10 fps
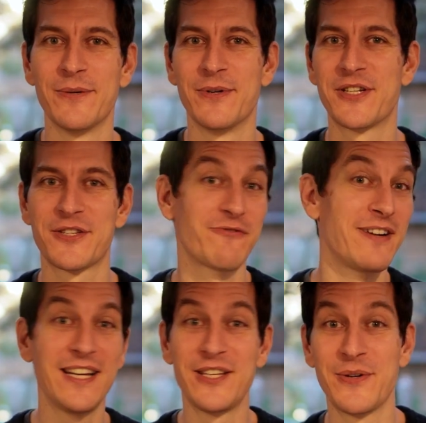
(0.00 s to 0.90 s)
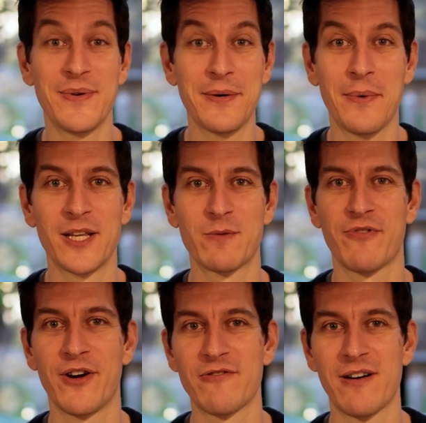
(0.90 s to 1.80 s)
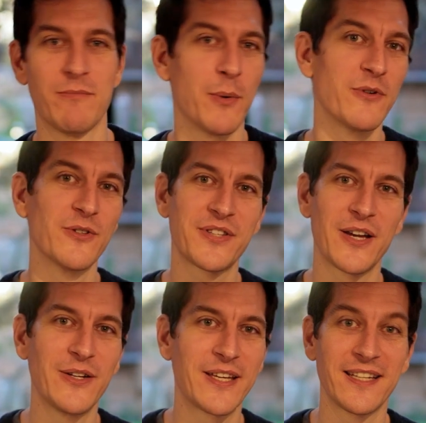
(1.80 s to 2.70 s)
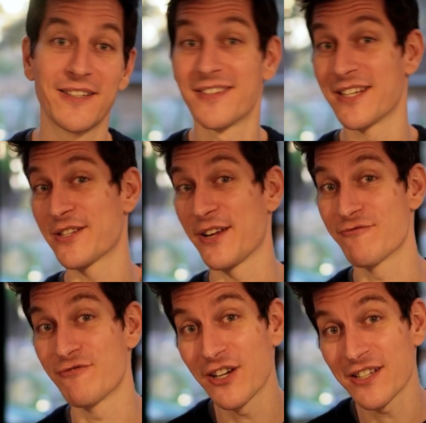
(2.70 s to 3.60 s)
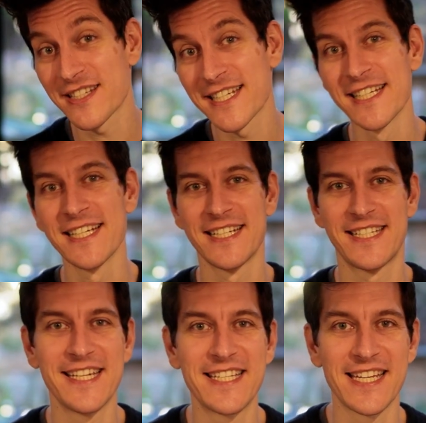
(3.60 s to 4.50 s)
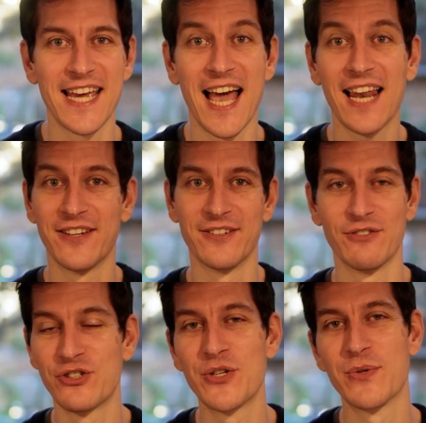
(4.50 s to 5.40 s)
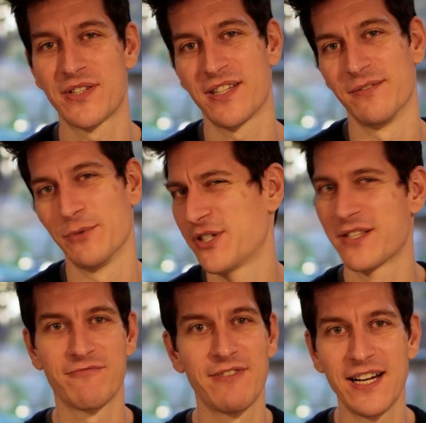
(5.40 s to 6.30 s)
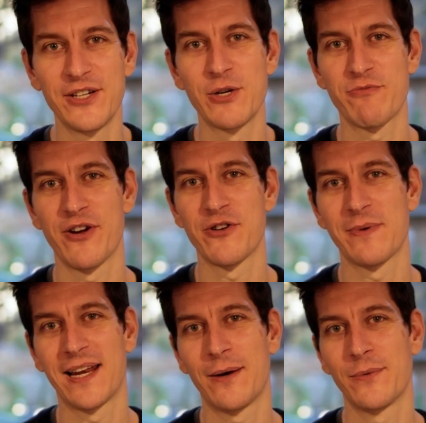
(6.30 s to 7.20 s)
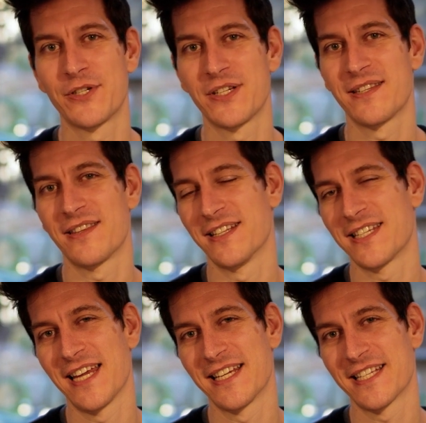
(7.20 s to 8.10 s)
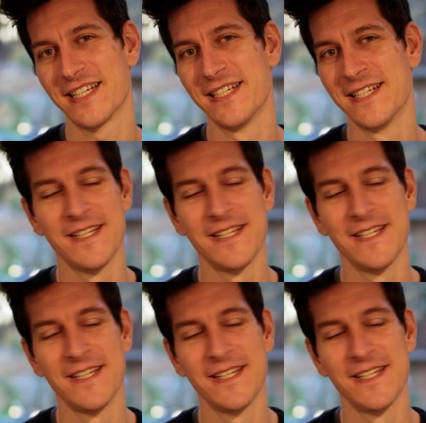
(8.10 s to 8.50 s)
which is a really unique way to program, but we're also looking at things like Rust TCL and Unison, which is a really new programming language that takes a,